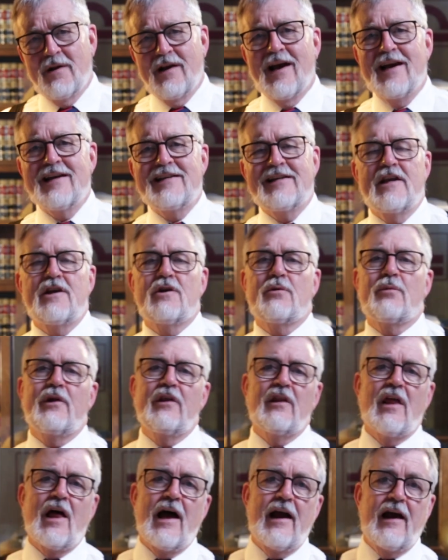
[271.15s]
but I tend to
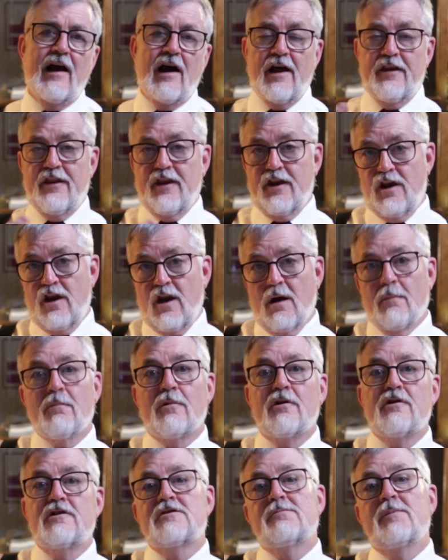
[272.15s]
rely on the
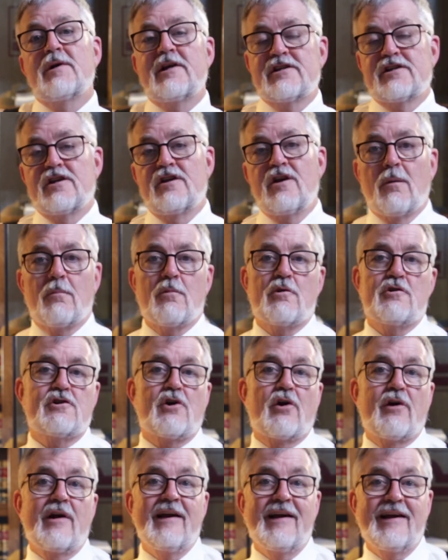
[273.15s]
numbers because the
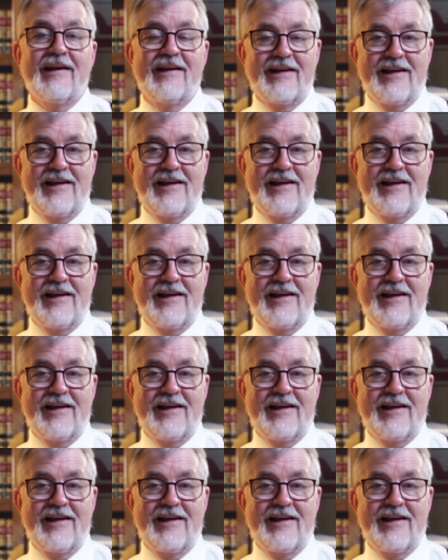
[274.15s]
numbers are